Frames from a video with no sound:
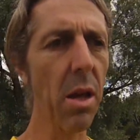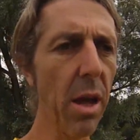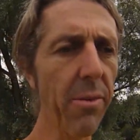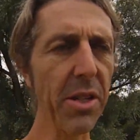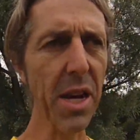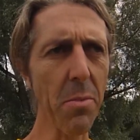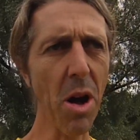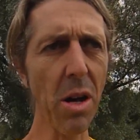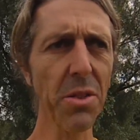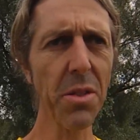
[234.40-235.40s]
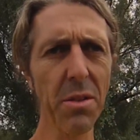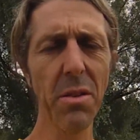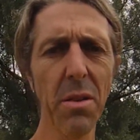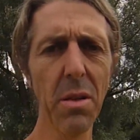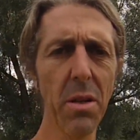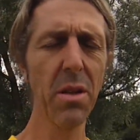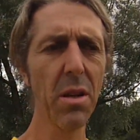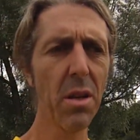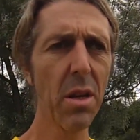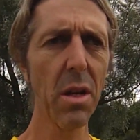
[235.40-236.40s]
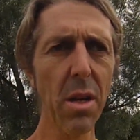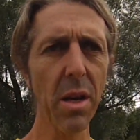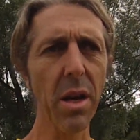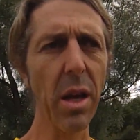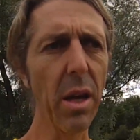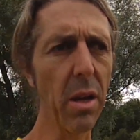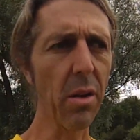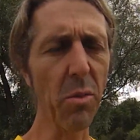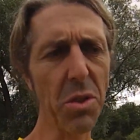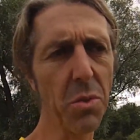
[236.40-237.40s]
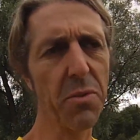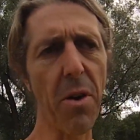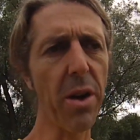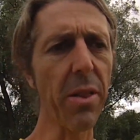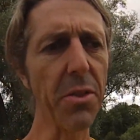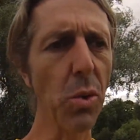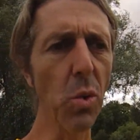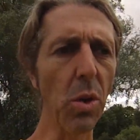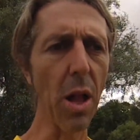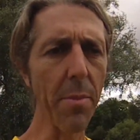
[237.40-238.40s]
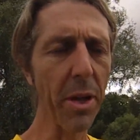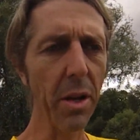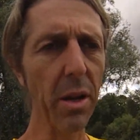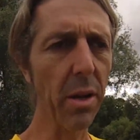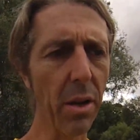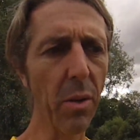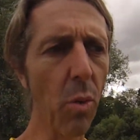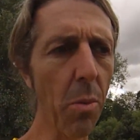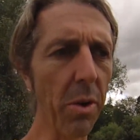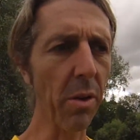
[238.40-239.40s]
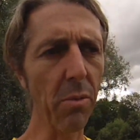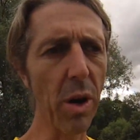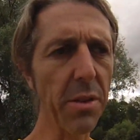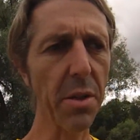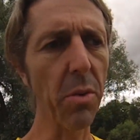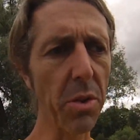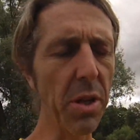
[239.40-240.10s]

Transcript: every ten miles, in, which was fine in this cool climate. In a, in a warmer race, I would